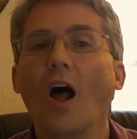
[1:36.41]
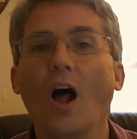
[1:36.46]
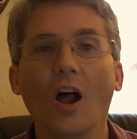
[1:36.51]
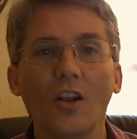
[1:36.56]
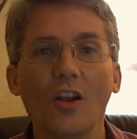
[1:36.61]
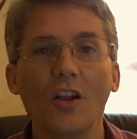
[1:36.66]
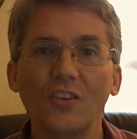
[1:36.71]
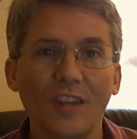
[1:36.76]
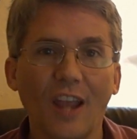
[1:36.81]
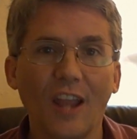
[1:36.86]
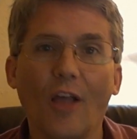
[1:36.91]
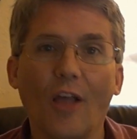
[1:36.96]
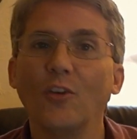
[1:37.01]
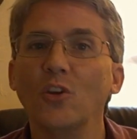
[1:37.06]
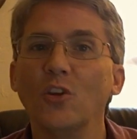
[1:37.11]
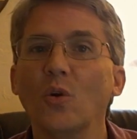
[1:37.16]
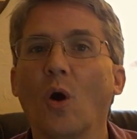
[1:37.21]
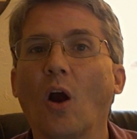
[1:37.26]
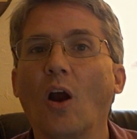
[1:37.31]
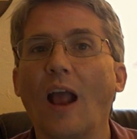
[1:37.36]
until
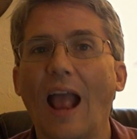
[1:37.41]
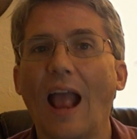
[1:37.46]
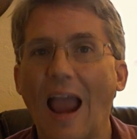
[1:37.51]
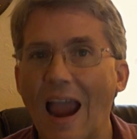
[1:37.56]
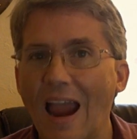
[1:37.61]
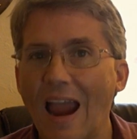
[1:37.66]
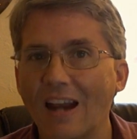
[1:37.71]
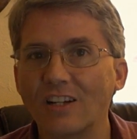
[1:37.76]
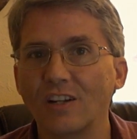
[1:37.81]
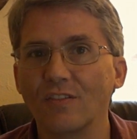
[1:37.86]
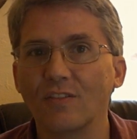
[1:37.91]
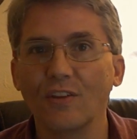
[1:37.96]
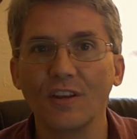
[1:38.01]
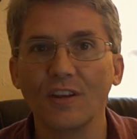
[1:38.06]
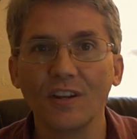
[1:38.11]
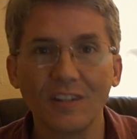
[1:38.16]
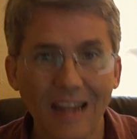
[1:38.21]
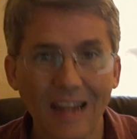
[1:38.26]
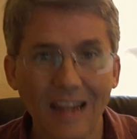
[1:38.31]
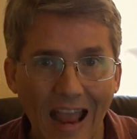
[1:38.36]
you are
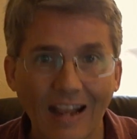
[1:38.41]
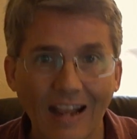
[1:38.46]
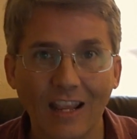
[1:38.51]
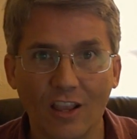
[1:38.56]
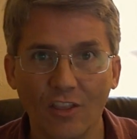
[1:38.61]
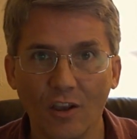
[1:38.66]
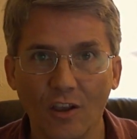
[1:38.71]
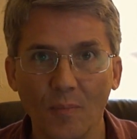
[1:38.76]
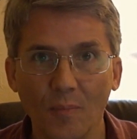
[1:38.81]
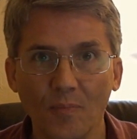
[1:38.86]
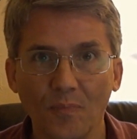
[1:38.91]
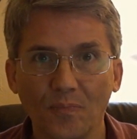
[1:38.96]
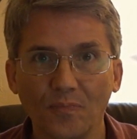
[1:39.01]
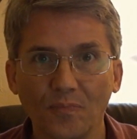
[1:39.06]
actively attacking them.